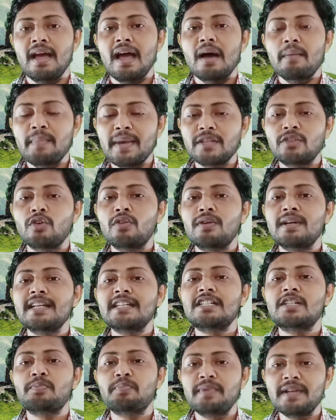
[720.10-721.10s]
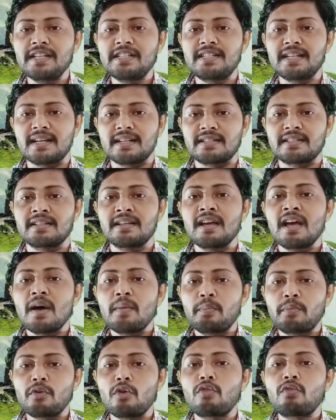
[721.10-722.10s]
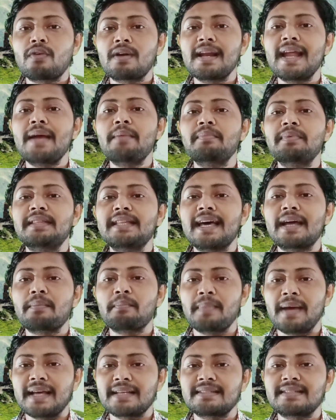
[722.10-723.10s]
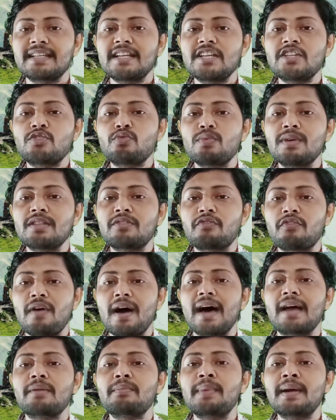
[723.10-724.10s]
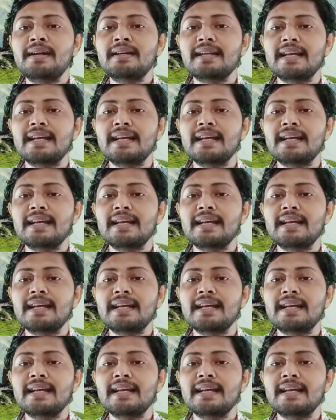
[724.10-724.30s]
Methodist preachers proclaimed their message with fervent